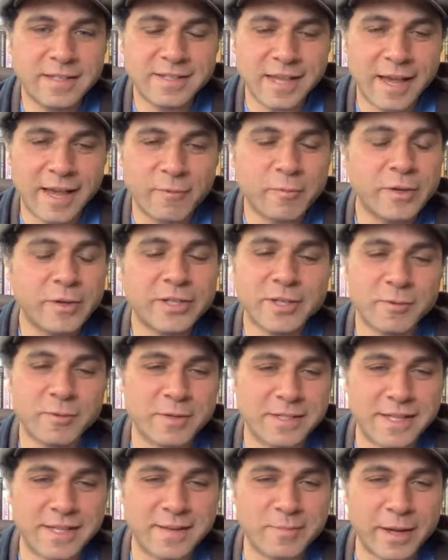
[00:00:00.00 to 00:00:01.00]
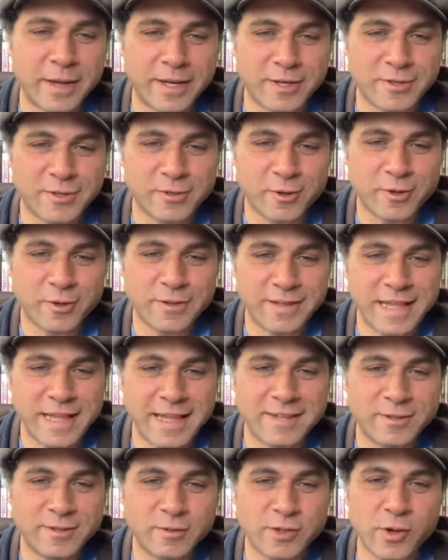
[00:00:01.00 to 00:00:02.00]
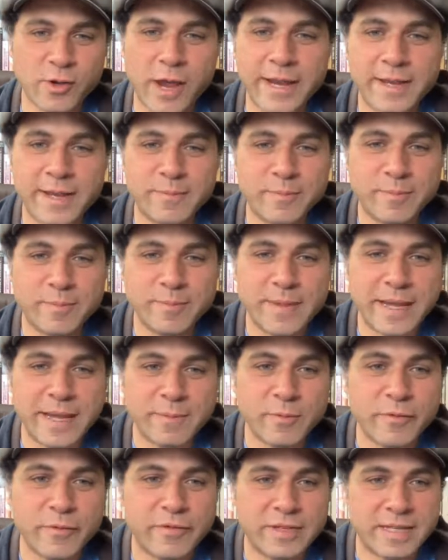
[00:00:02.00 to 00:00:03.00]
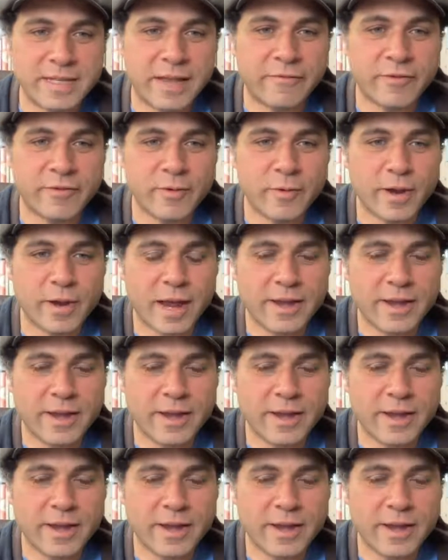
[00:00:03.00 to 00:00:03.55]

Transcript: I wish it was in my control so I could make movies everywhere.